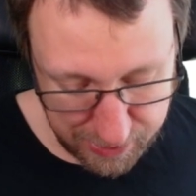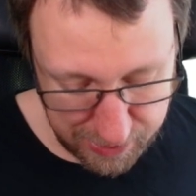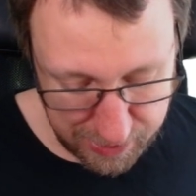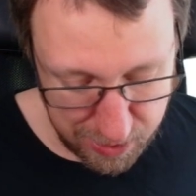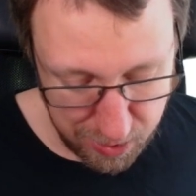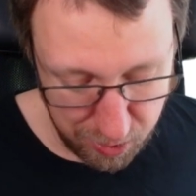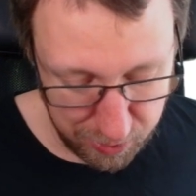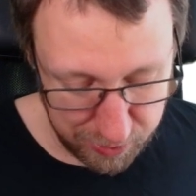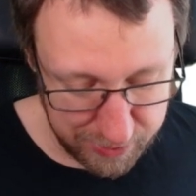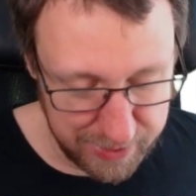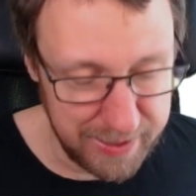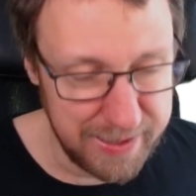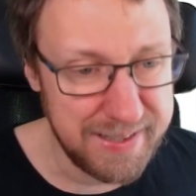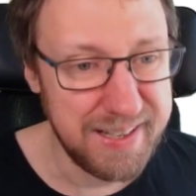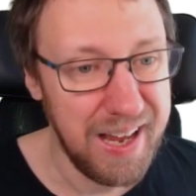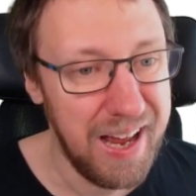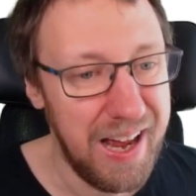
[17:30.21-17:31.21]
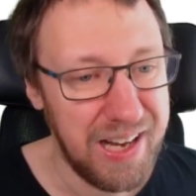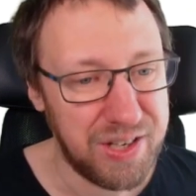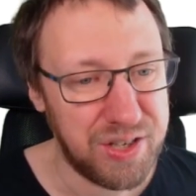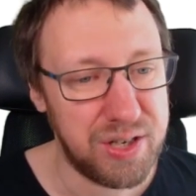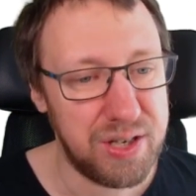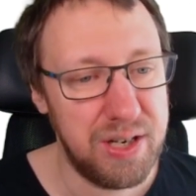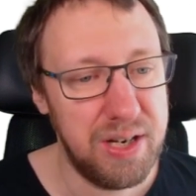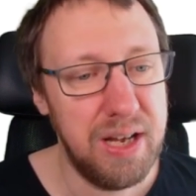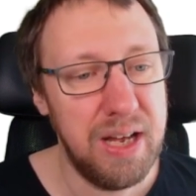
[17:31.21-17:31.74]
along this
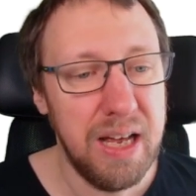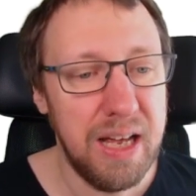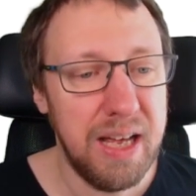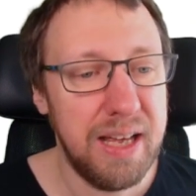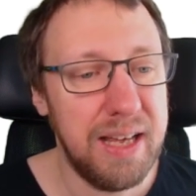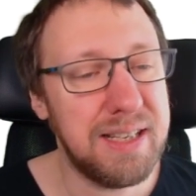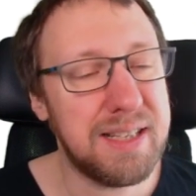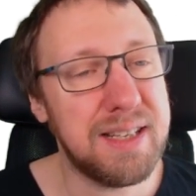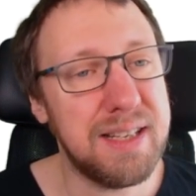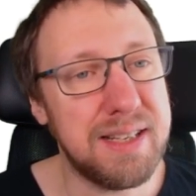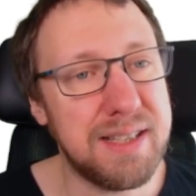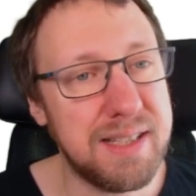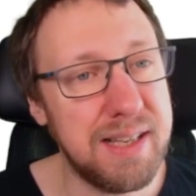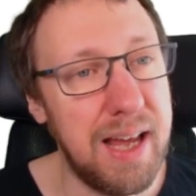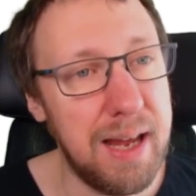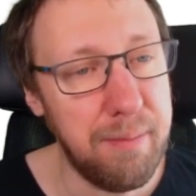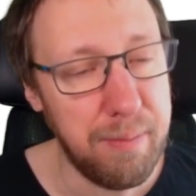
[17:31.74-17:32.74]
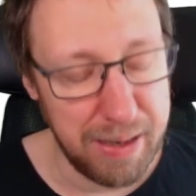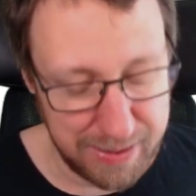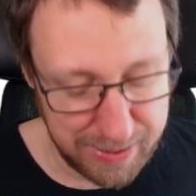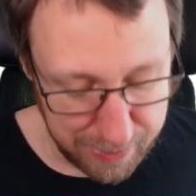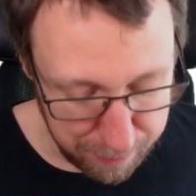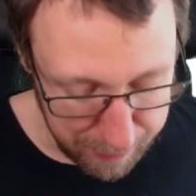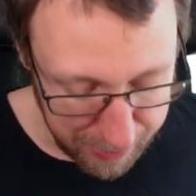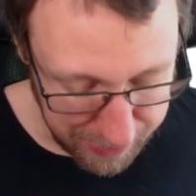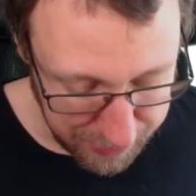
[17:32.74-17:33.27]
edge is the same as the
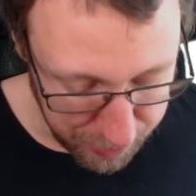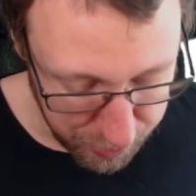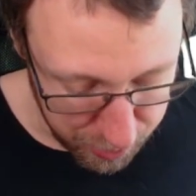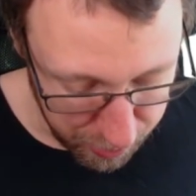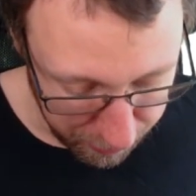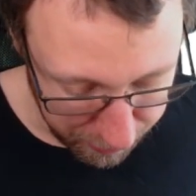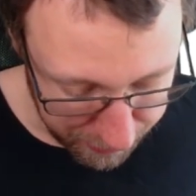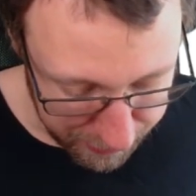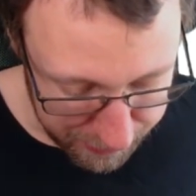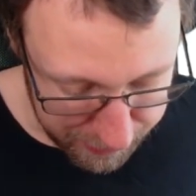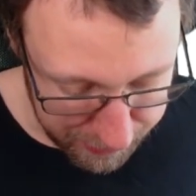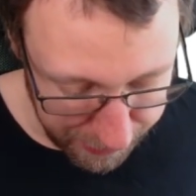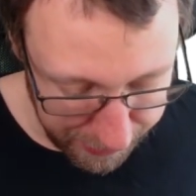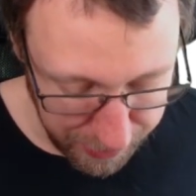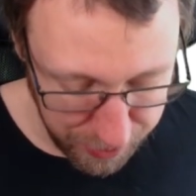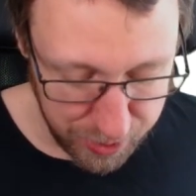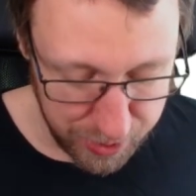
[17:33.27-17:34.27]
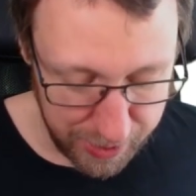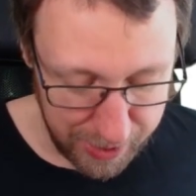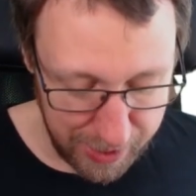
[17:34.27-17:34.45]
message along this edge,